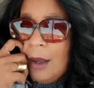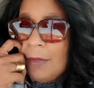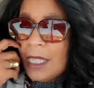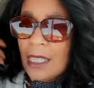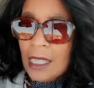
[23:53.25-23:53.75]

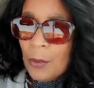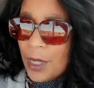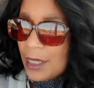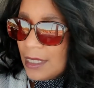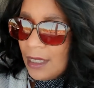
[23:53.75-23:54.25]
he
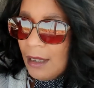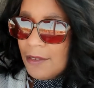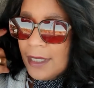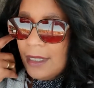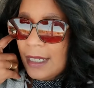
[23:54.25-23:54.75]
really
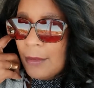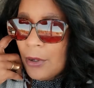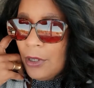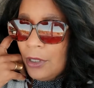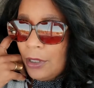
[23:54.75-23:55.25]
loves the
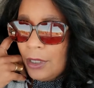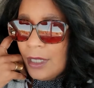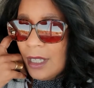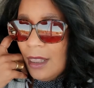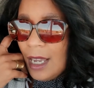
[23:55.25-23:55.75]

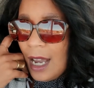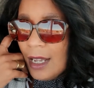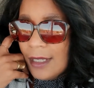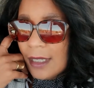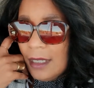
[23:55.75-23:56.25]
neighborhood that